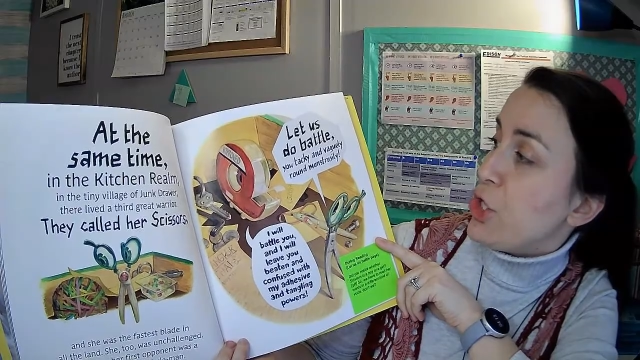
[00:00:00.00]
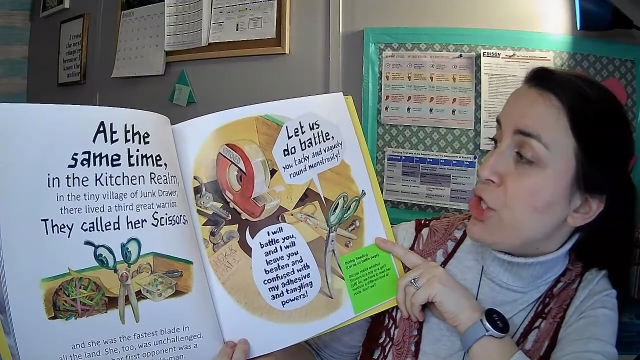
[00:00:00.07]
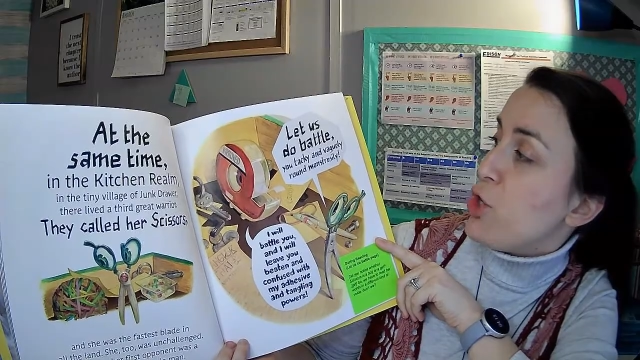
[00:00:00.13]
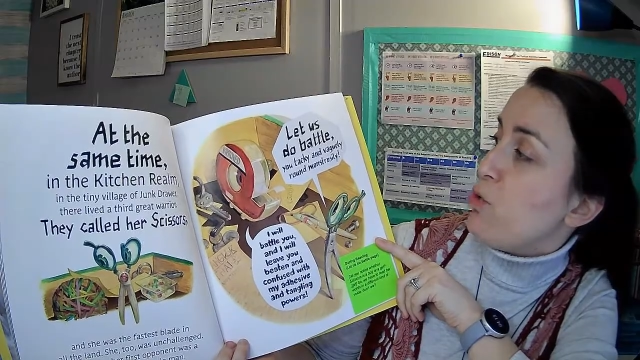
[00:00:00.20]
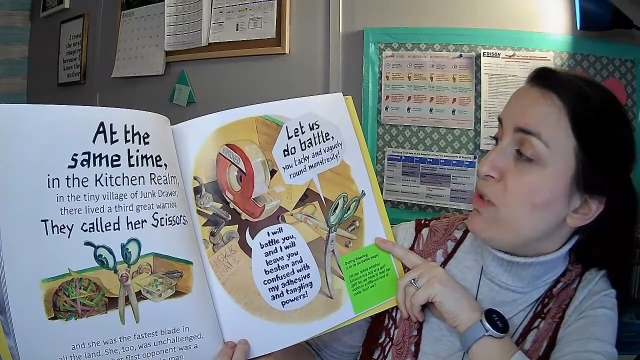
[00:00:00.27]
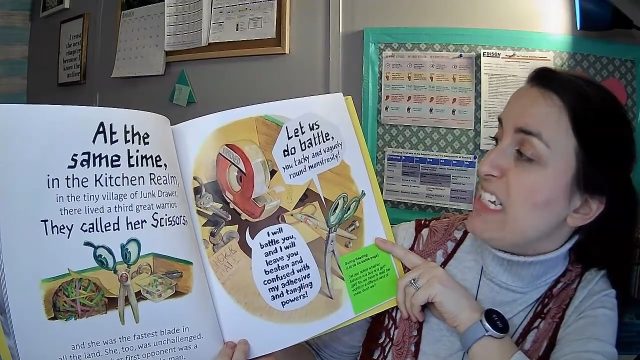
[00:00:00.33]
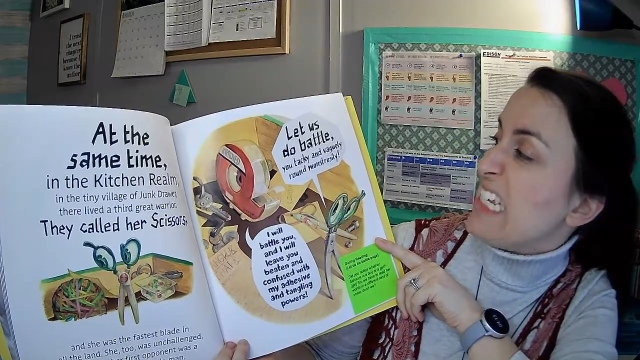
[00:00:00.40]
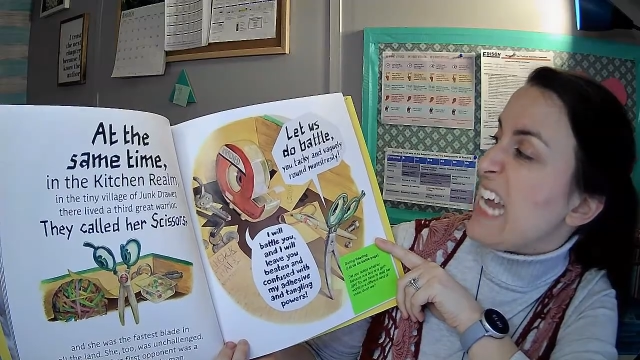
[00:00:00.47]

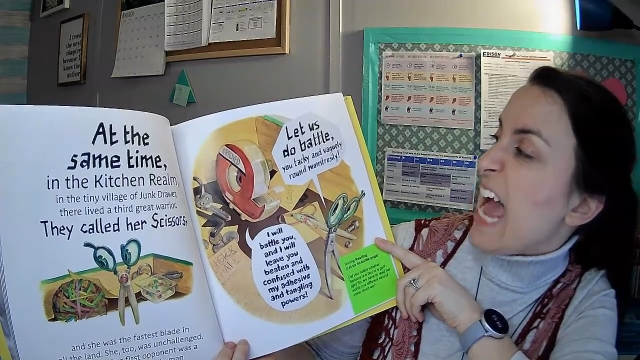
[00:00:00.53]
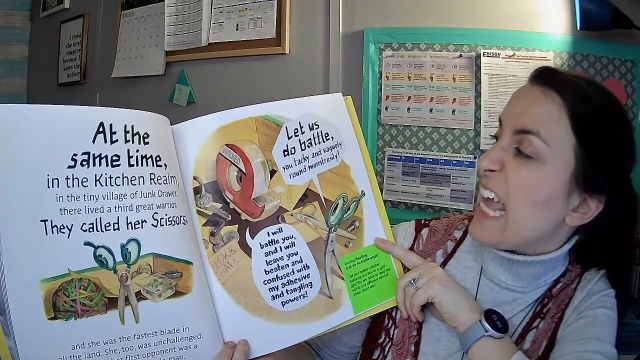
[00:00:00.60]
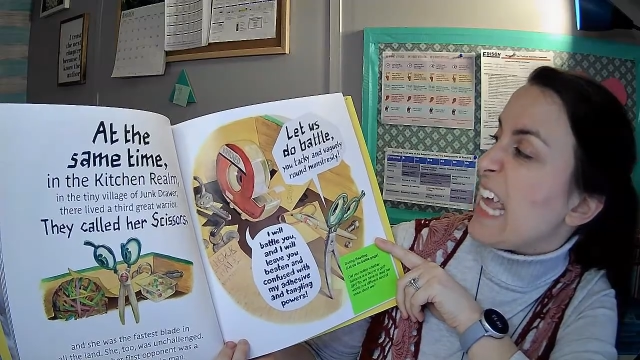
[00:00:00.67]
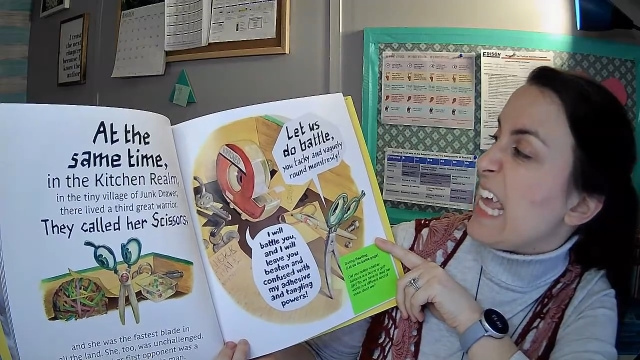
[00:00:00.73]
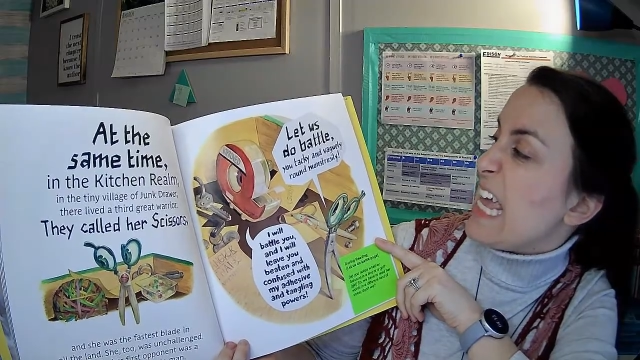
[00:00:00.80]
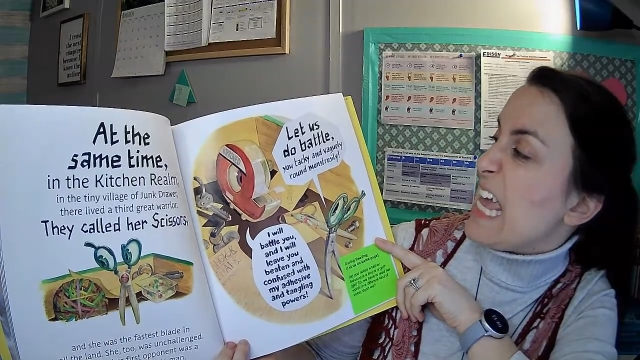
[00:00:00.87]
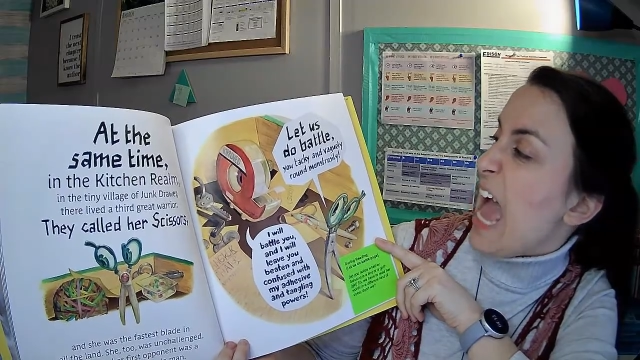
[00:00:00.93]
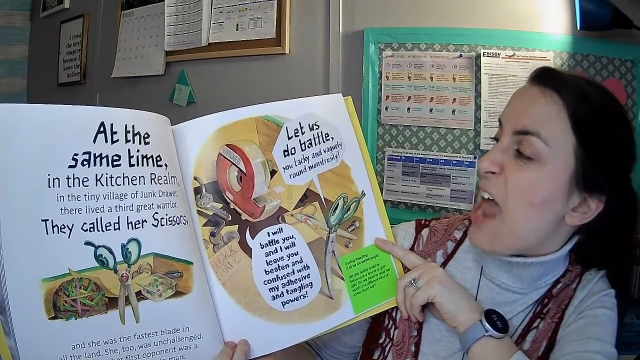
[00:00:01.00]
you
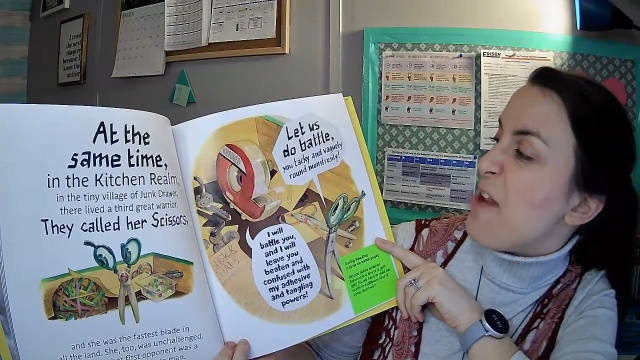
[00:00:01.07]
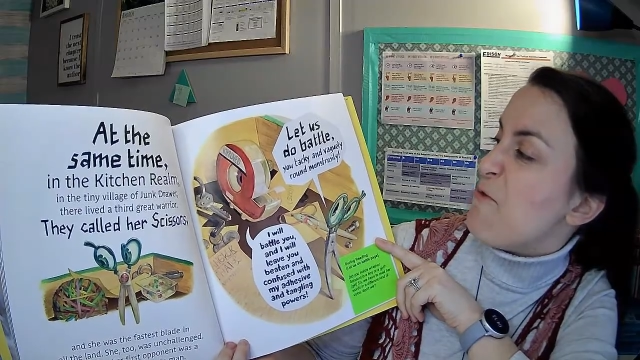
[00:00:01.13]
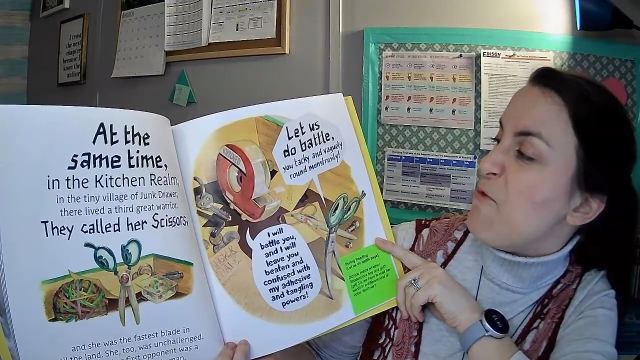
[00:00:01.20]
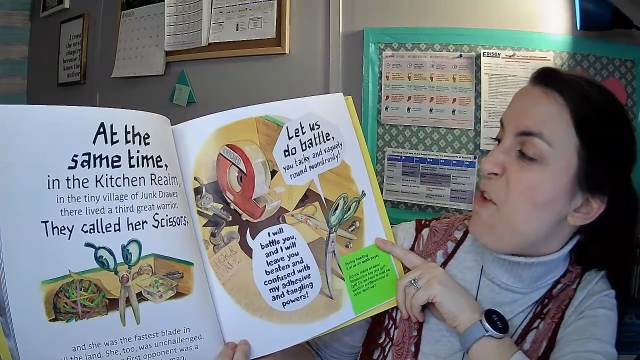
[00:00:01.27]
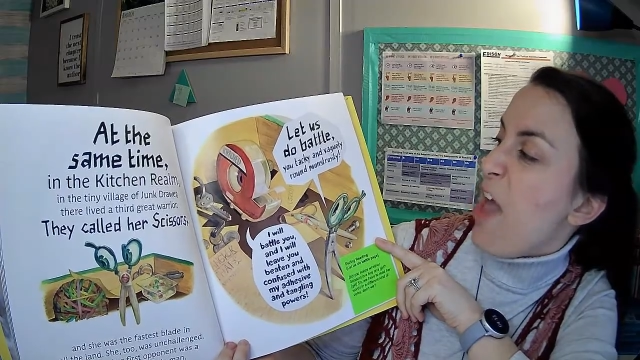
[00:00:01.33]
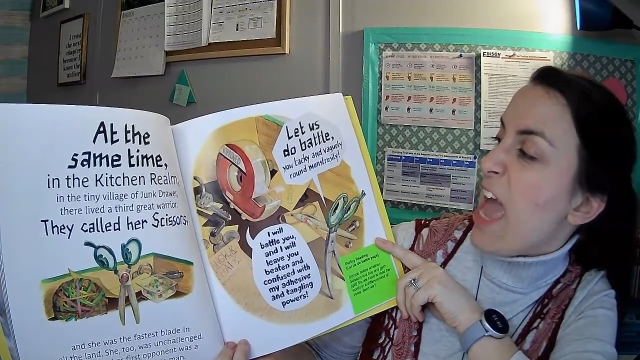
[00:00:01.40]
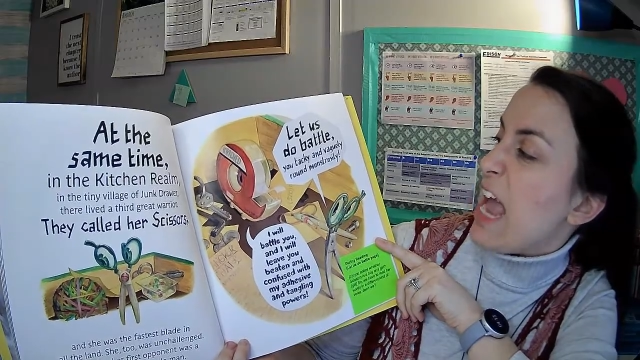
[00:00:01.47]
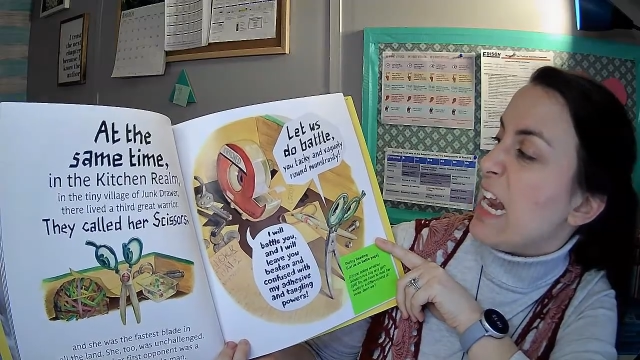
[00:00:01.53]
tacky and
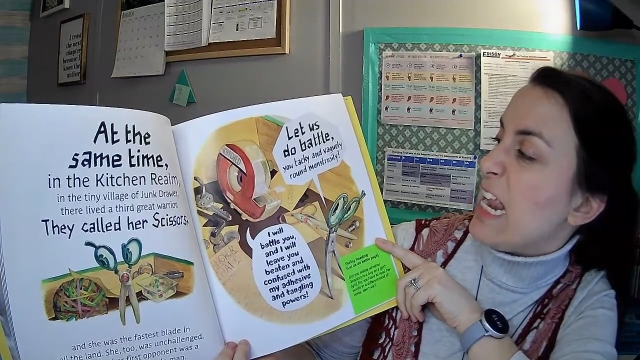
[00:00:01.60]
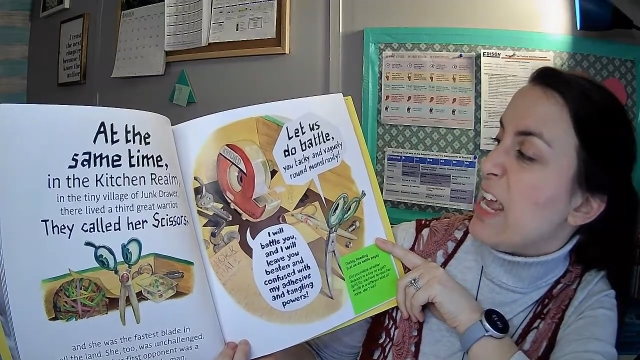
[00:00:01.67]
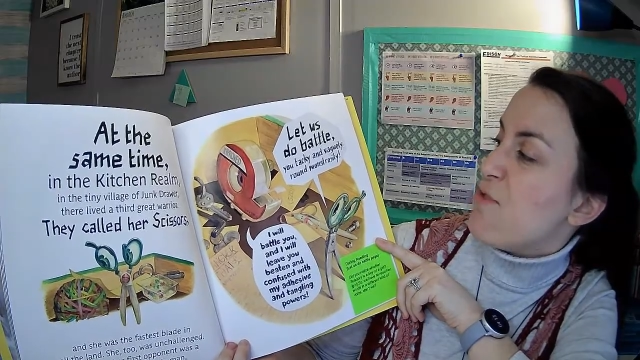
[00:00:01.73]
vaguely